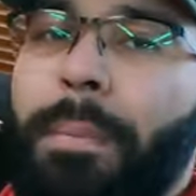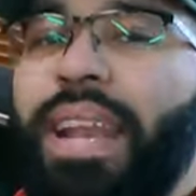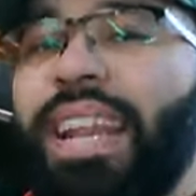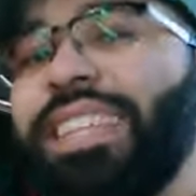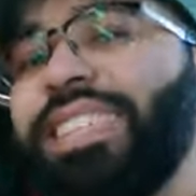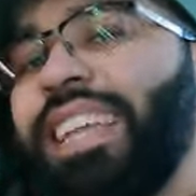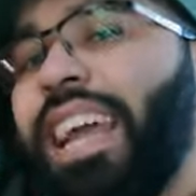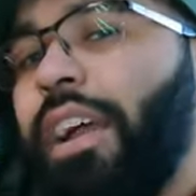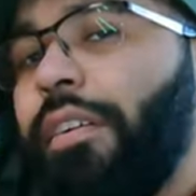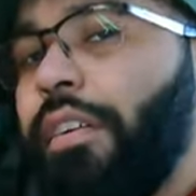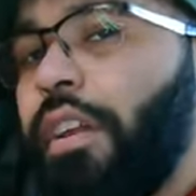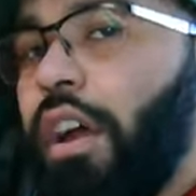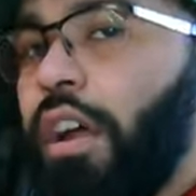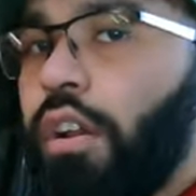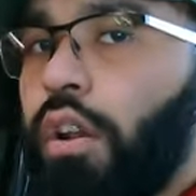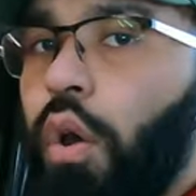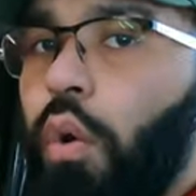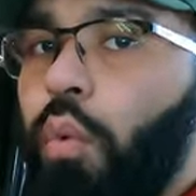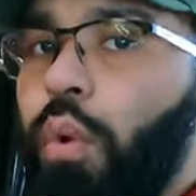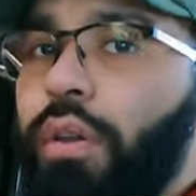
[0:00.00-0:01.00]
But let's carry
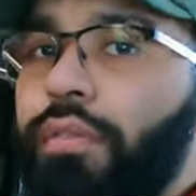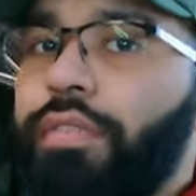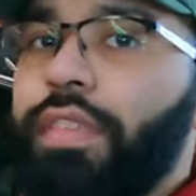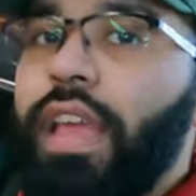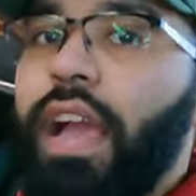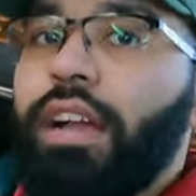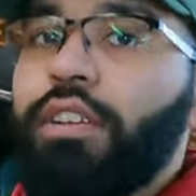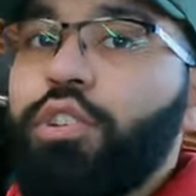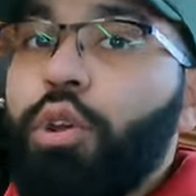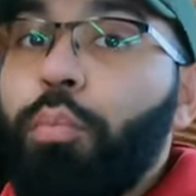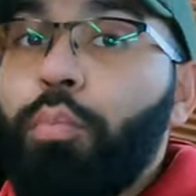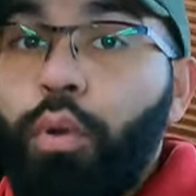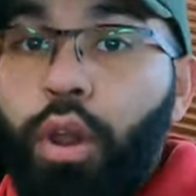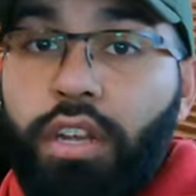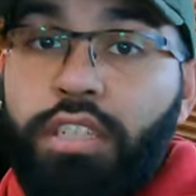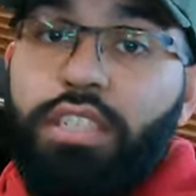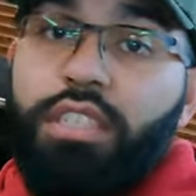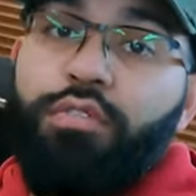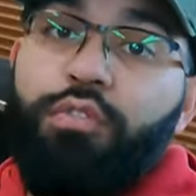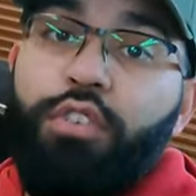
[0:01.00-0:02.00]
on with the actual
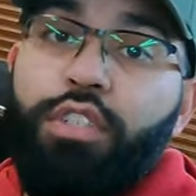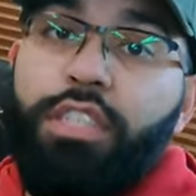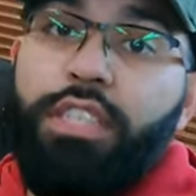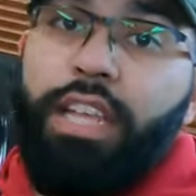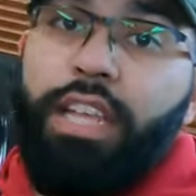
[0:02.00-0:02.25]
project for